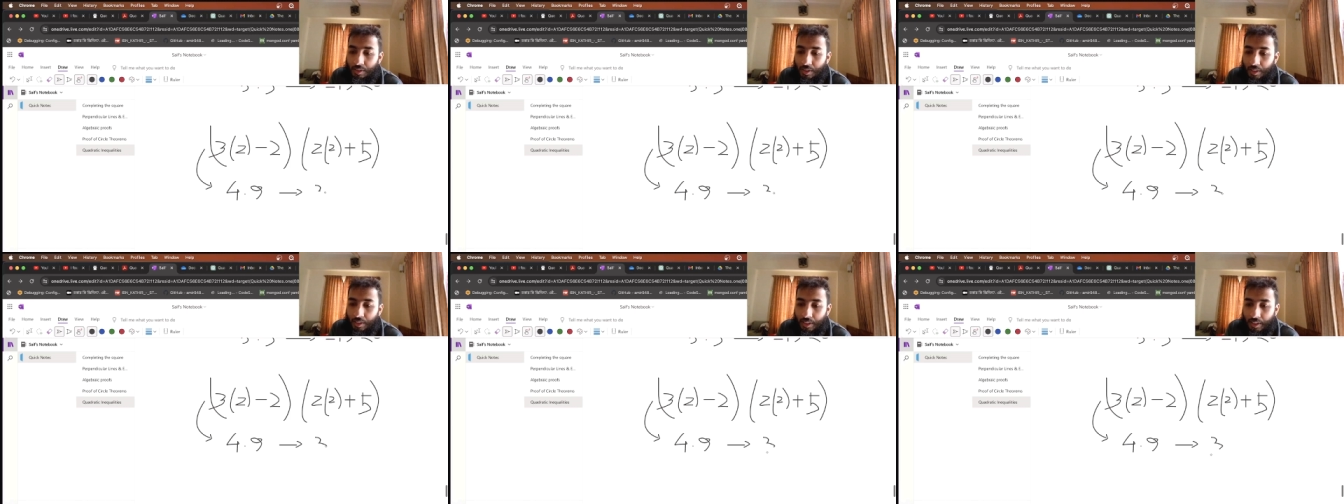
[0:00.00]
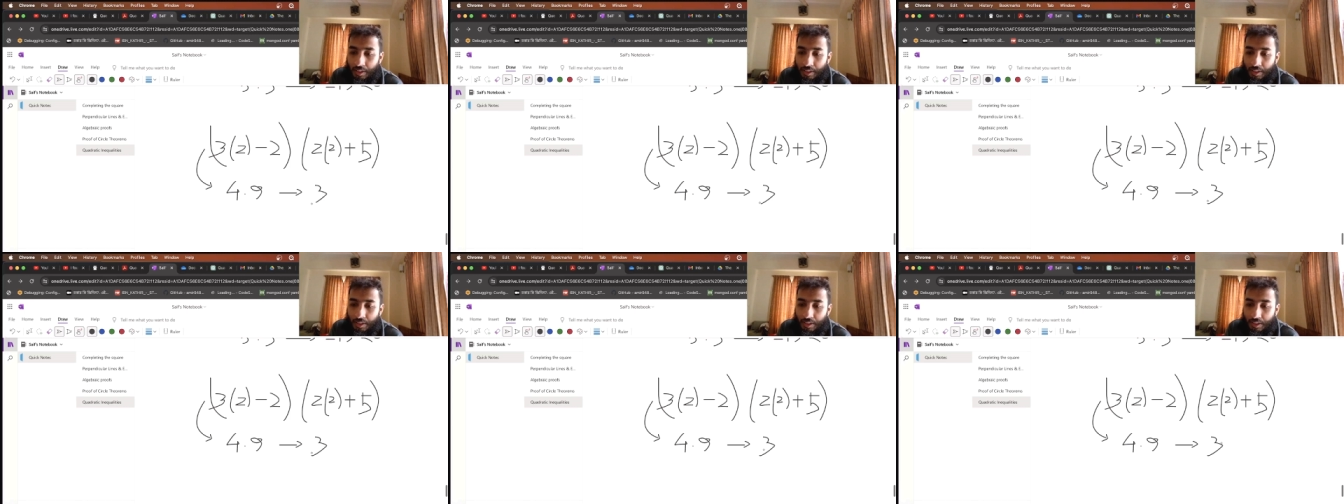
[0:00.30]

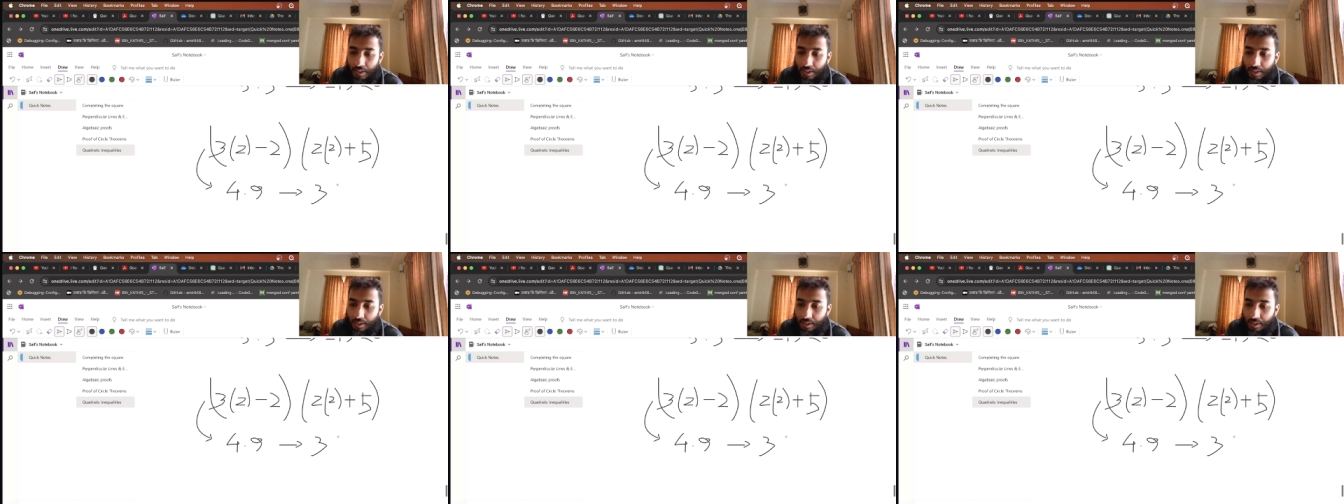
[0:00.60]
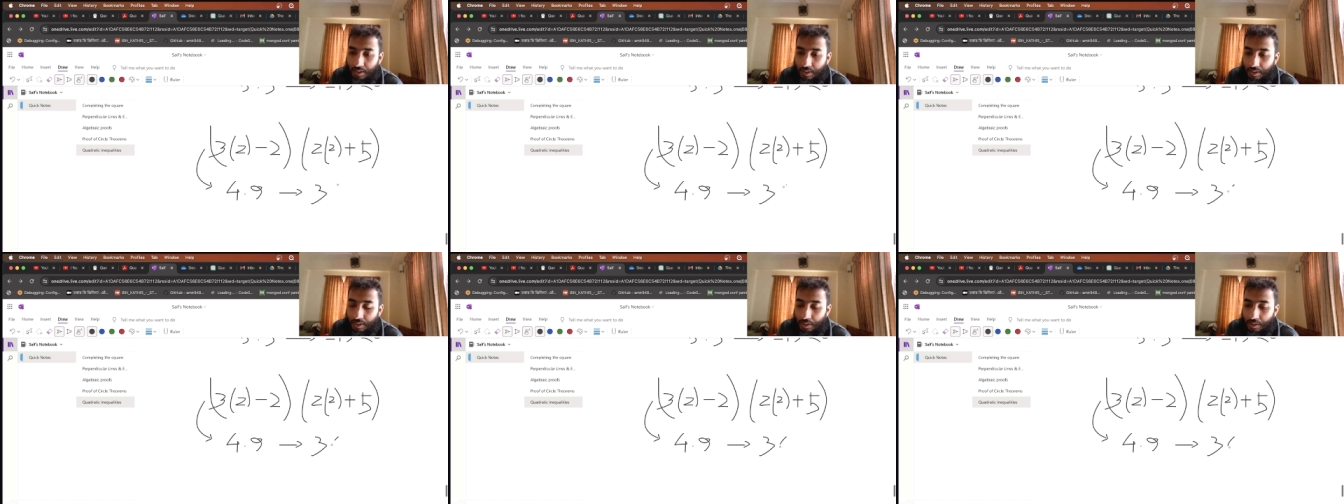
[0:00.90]
And this is
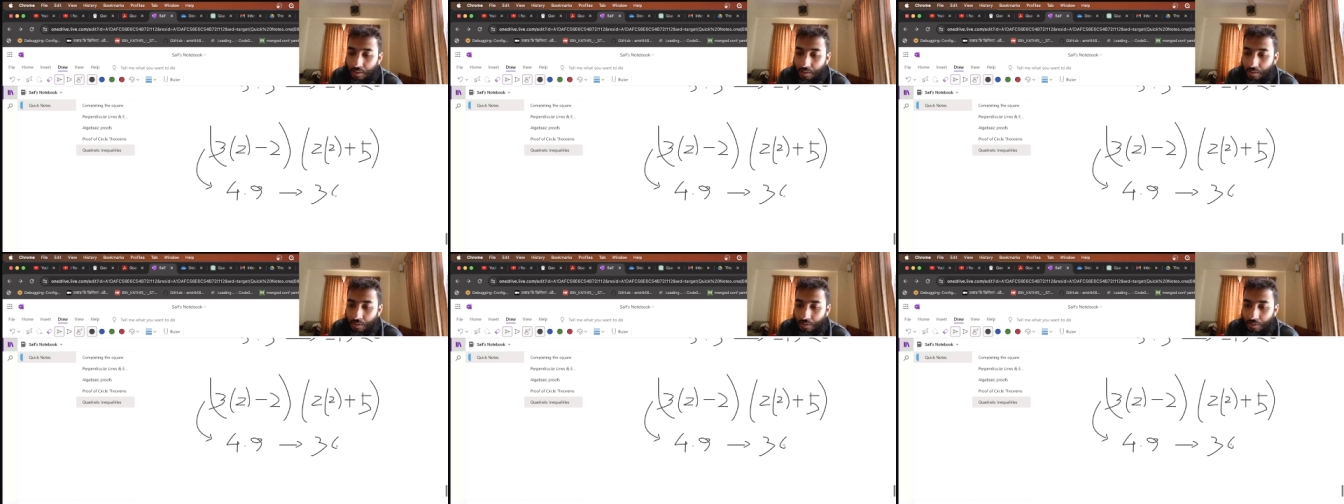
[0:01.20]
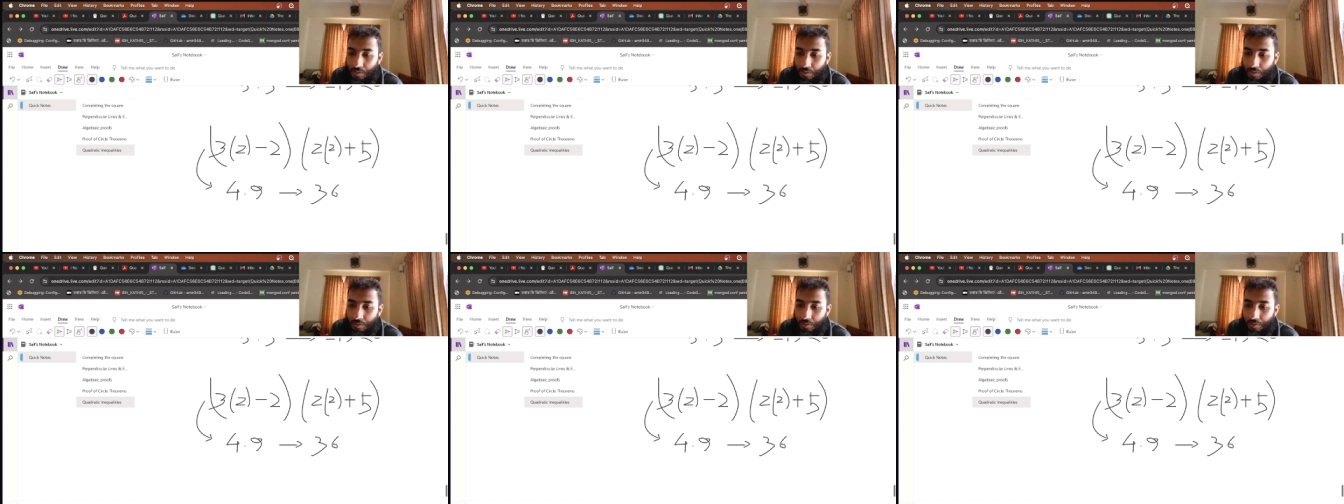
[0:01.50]

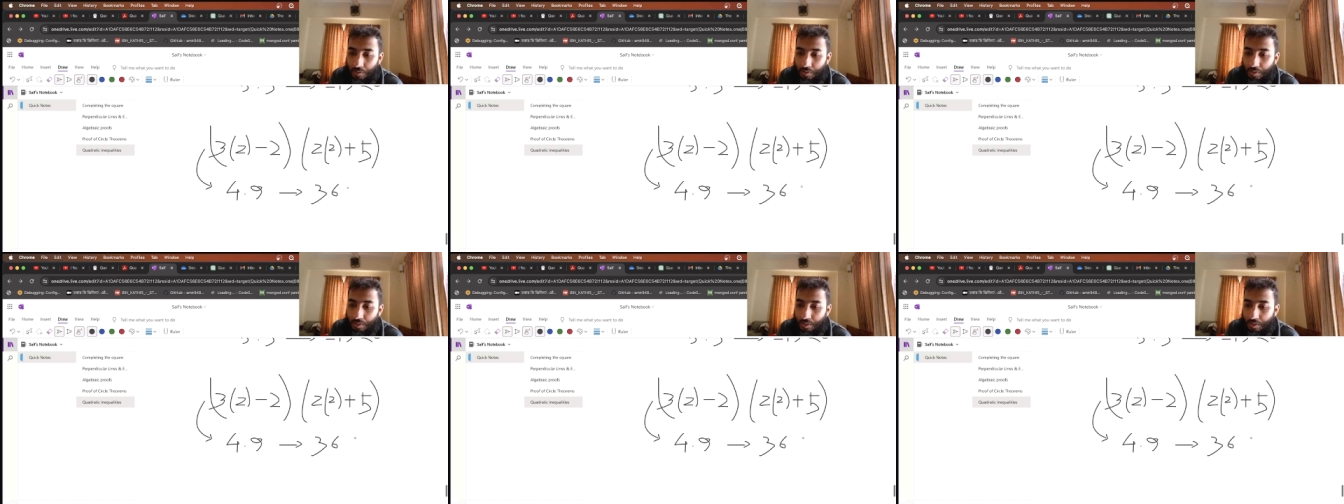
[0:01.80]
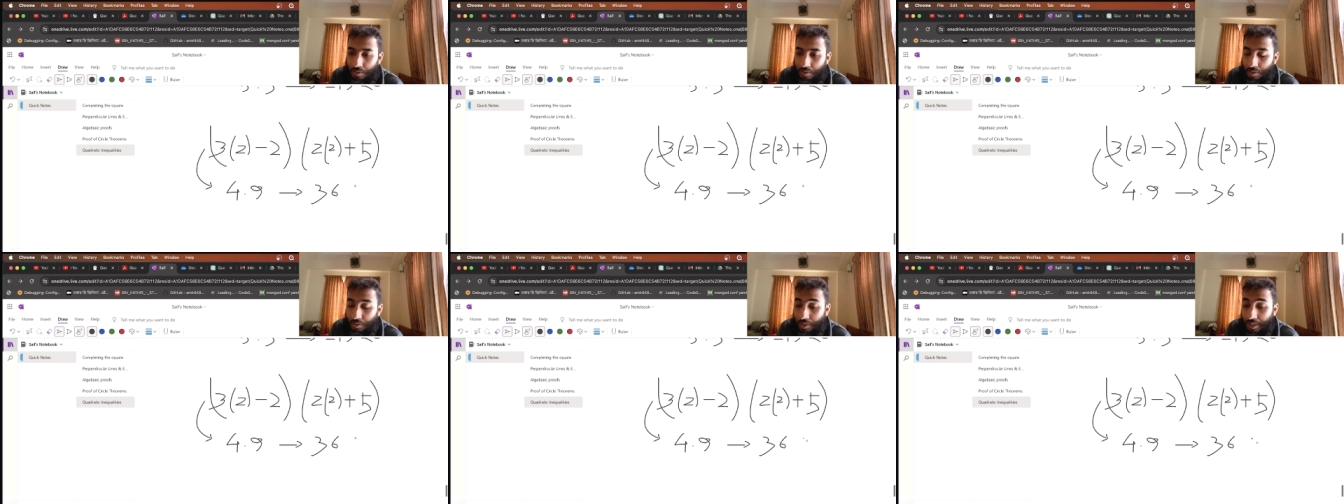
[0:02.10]

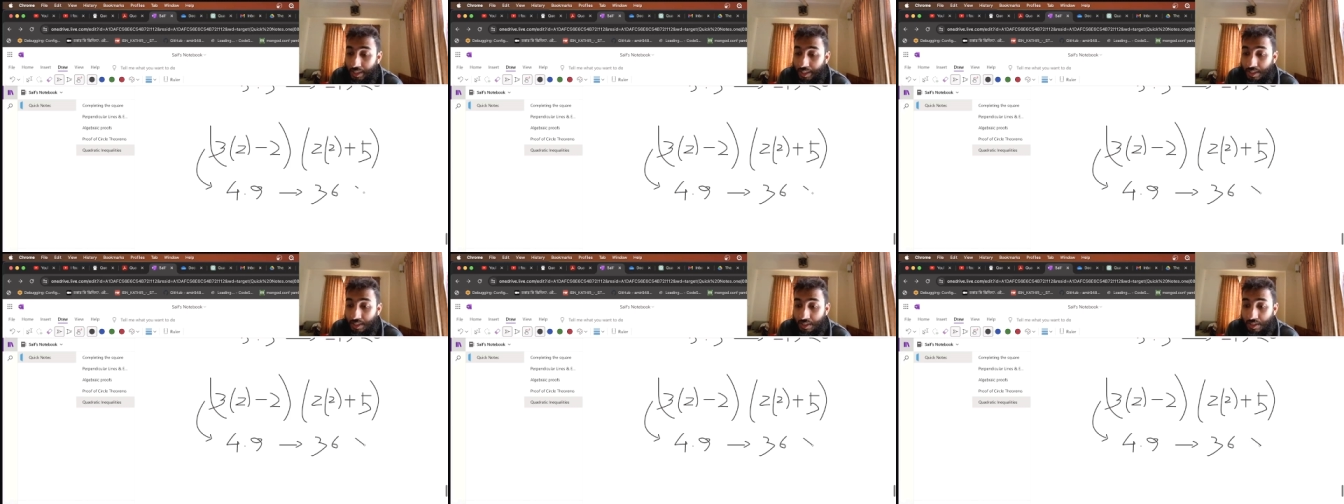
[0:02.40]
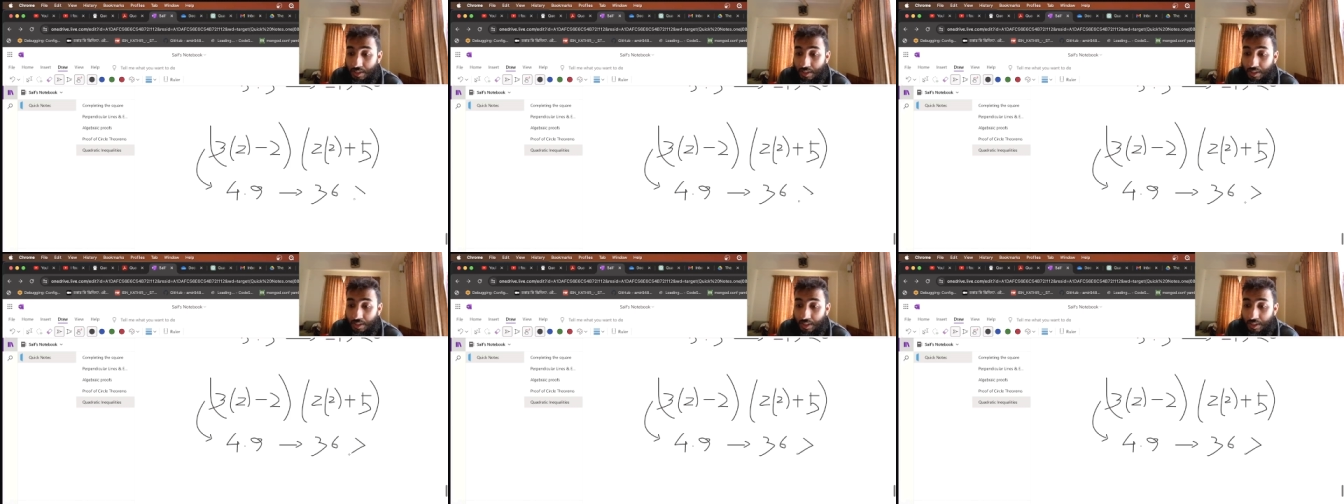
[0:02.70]

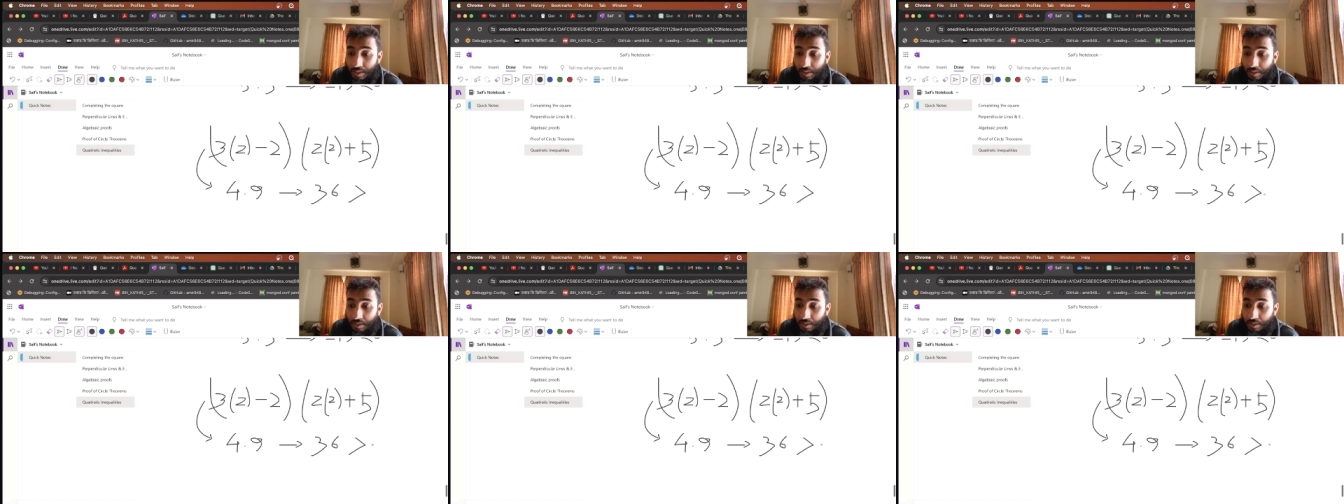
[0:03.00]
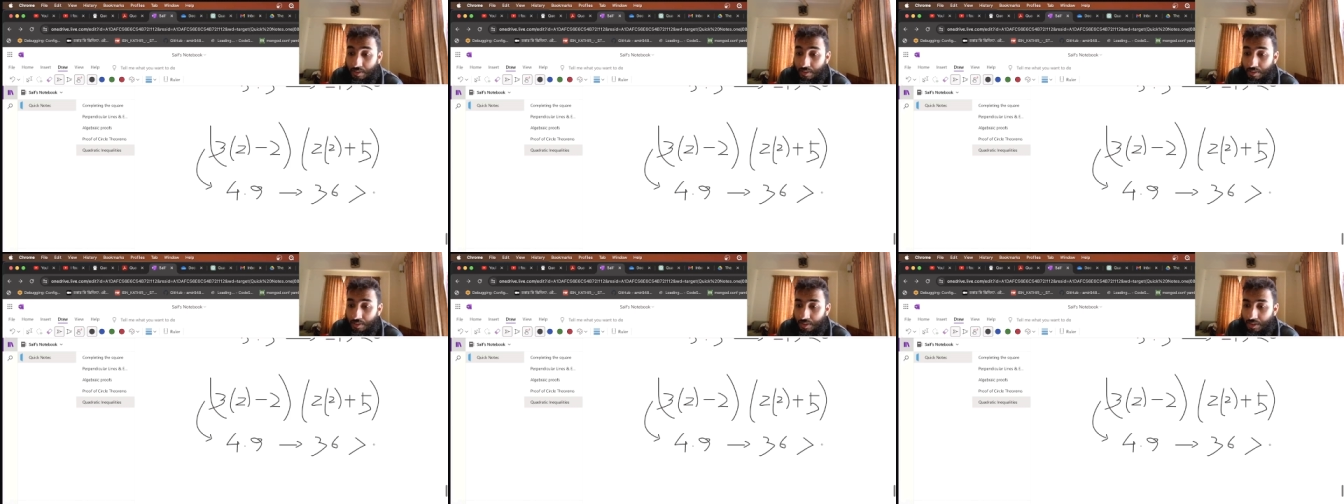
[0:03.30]
greater than
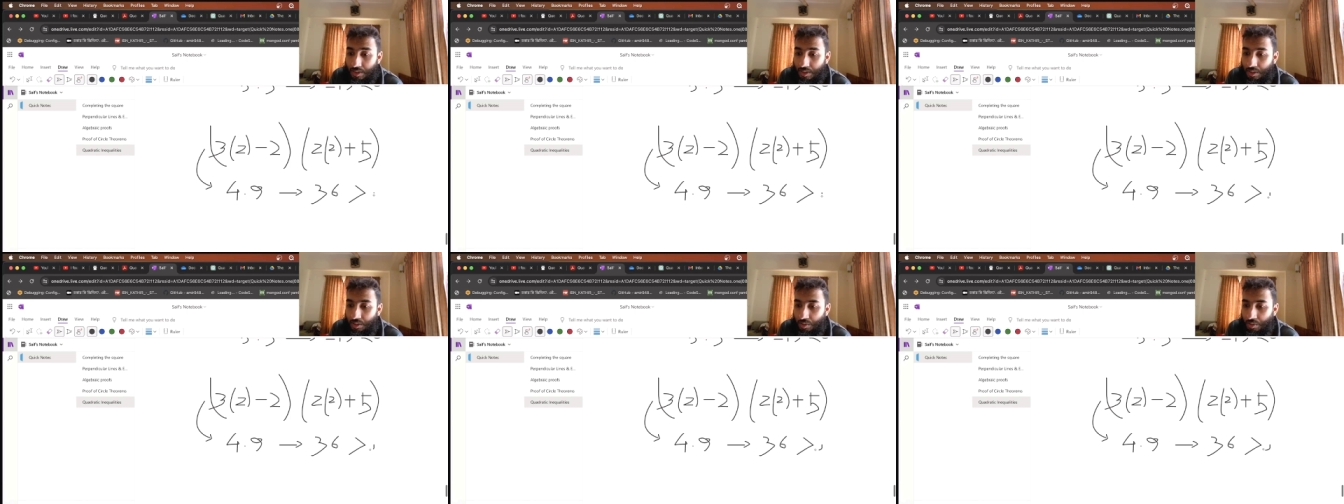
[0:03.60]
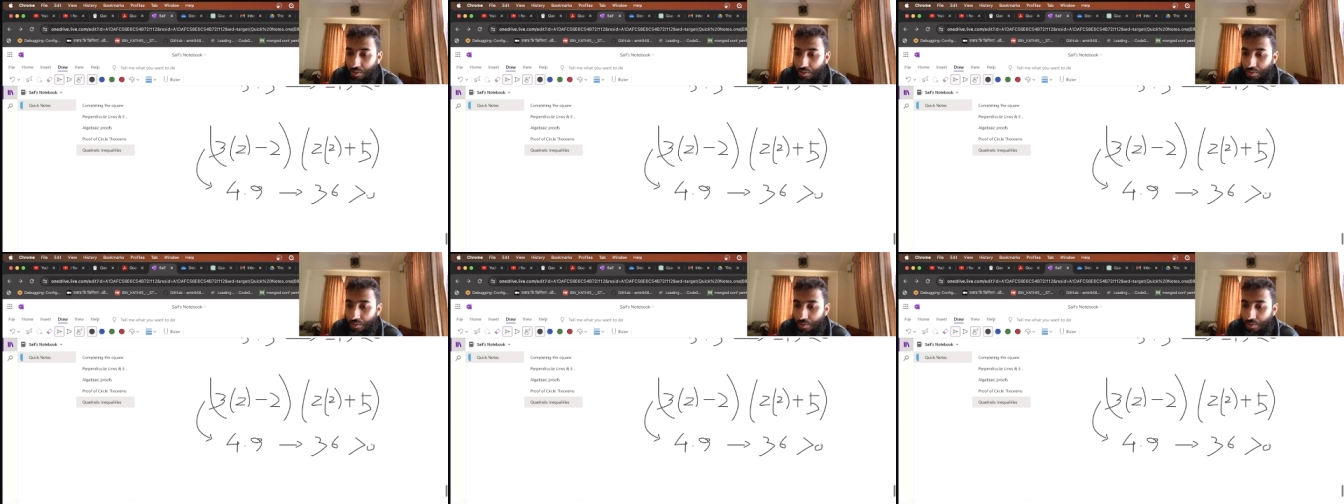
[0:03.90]
0.